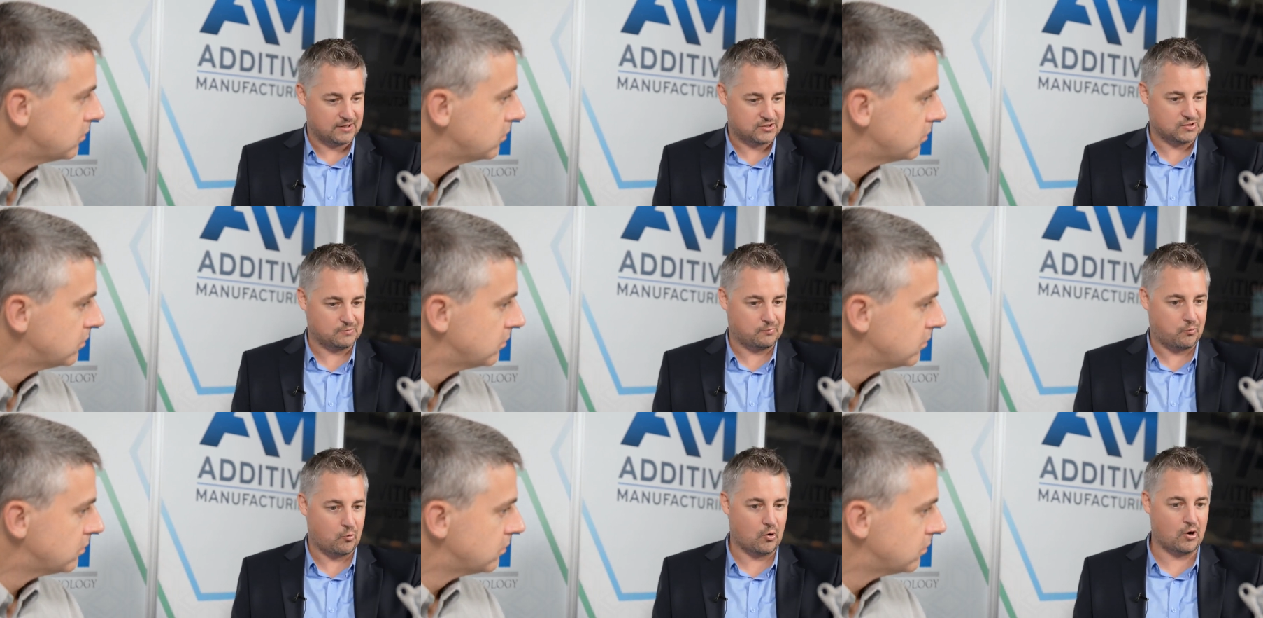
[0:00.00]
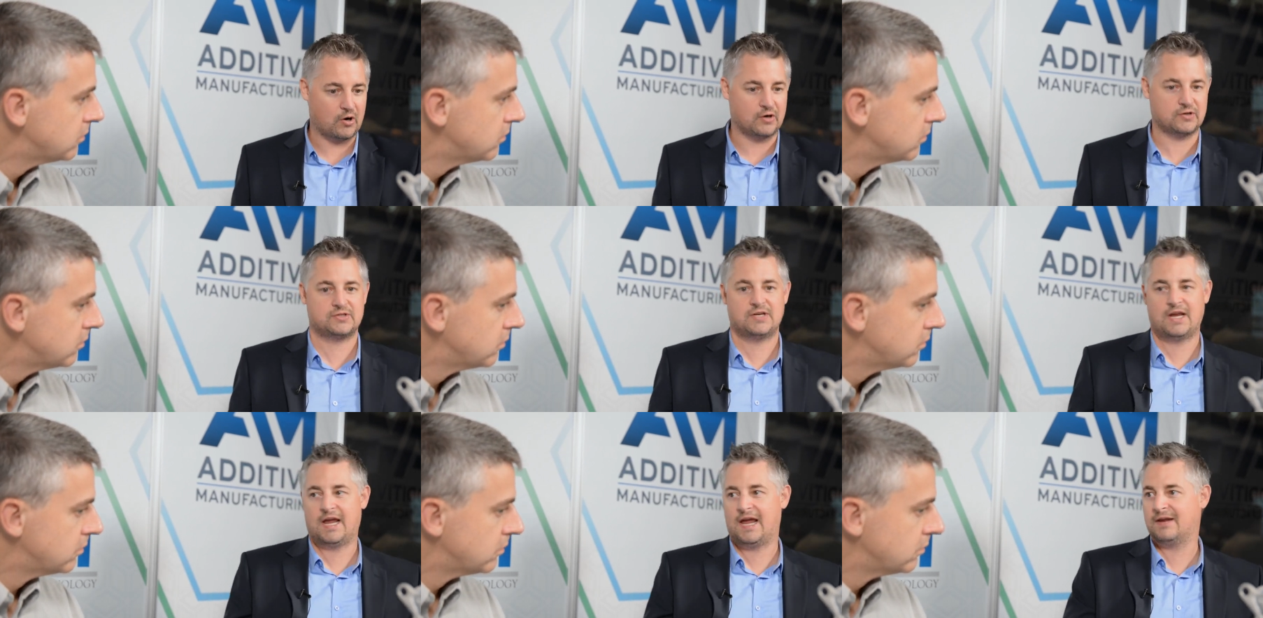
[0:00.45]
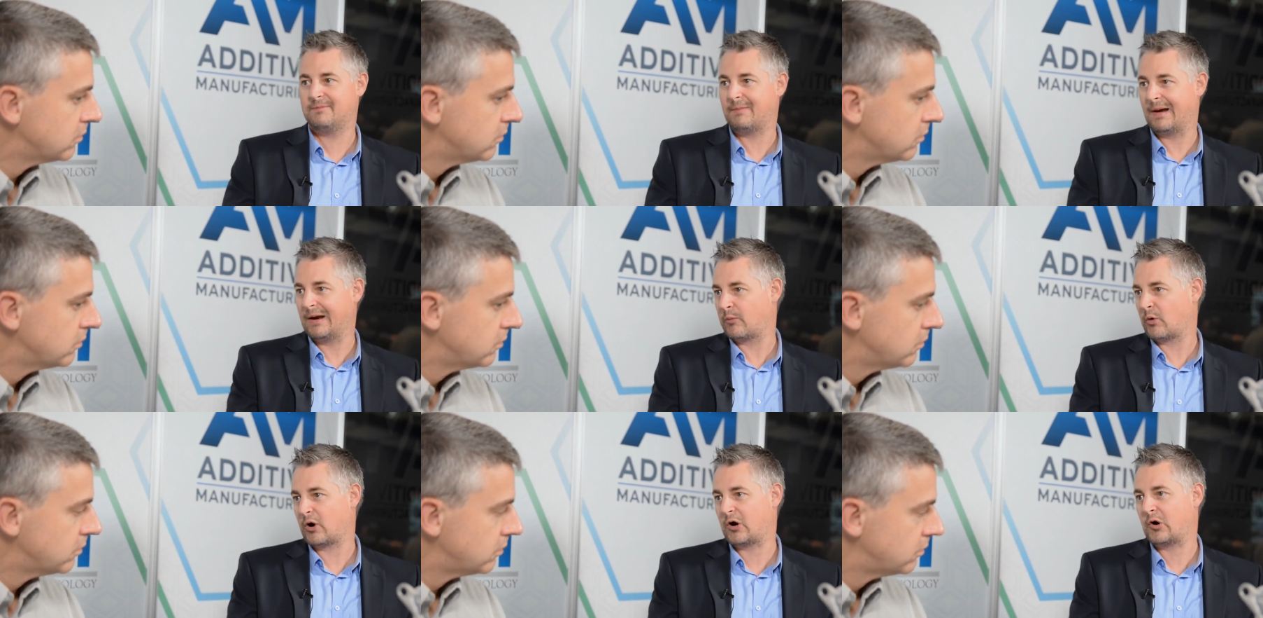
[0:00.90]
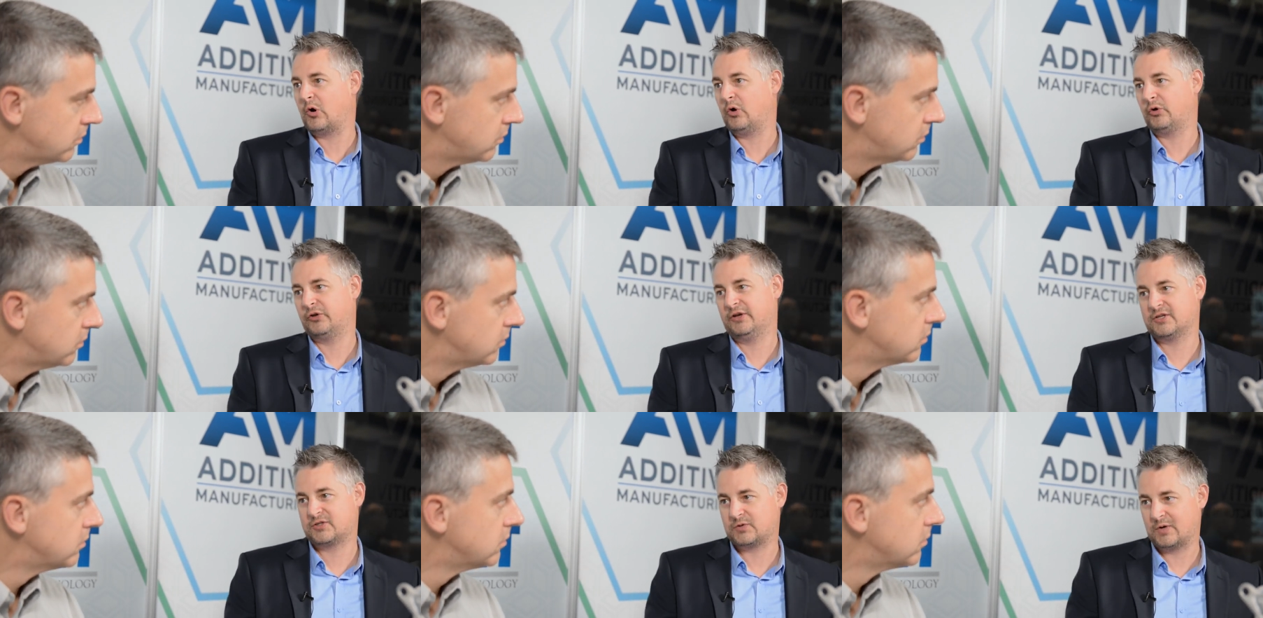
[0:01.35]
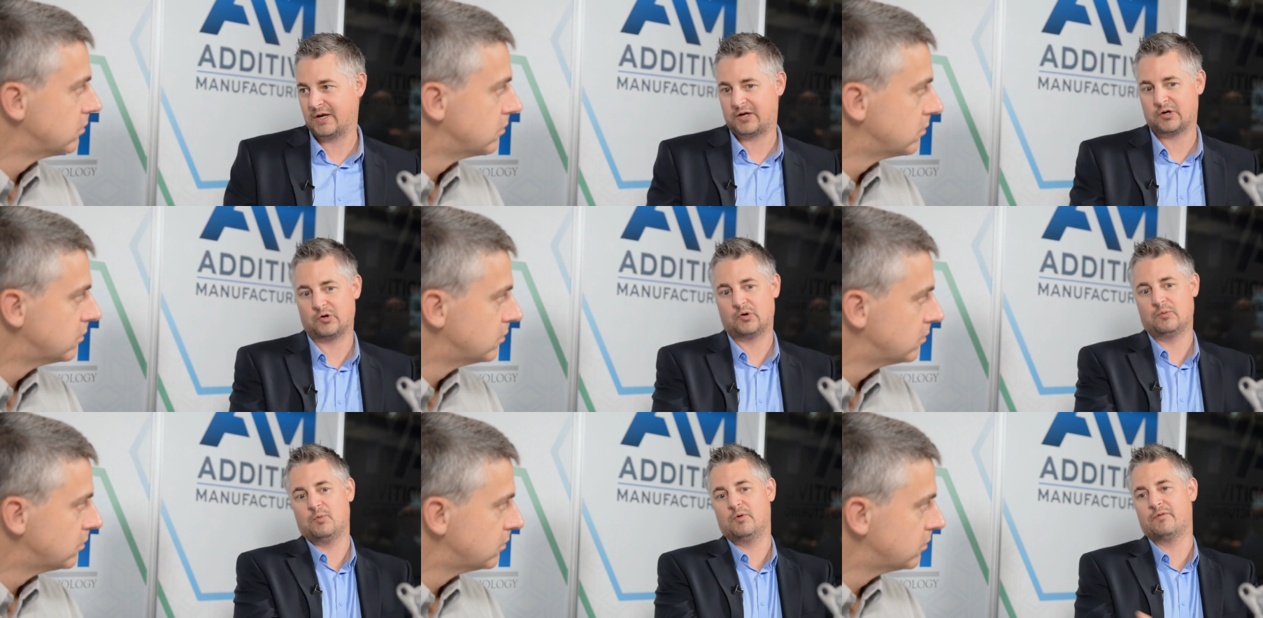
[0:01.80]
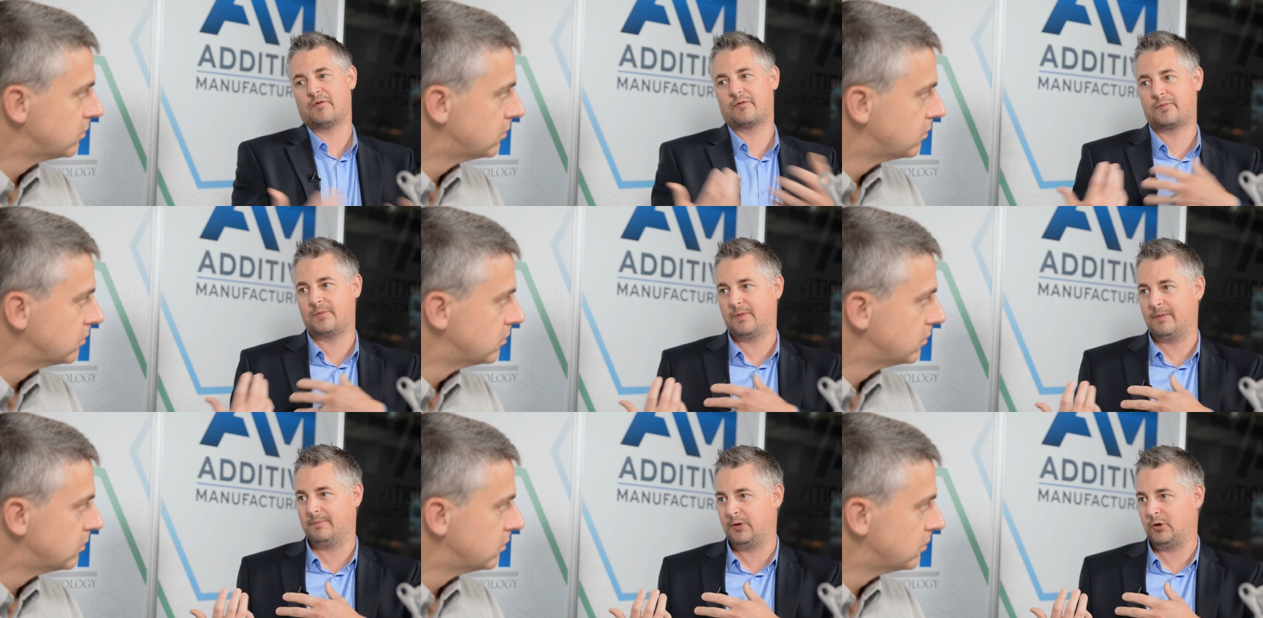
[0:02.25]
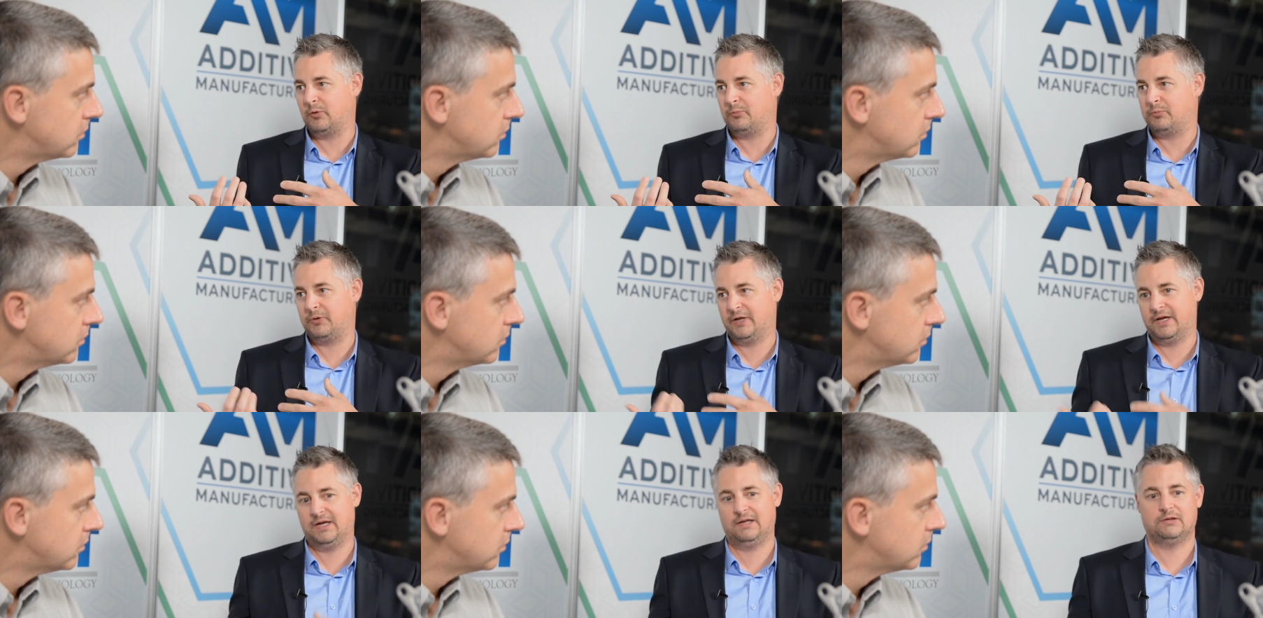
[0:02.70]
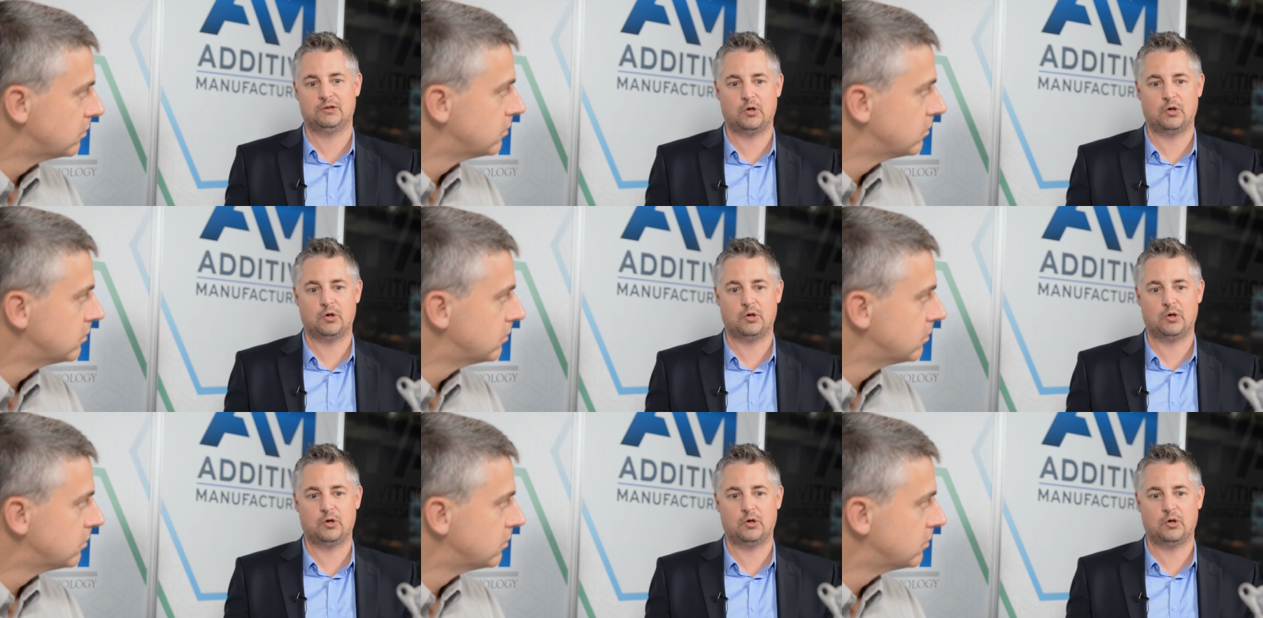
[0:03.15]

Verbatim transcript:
Speaker 1: supports and my work holding so I can remove it from the build plate,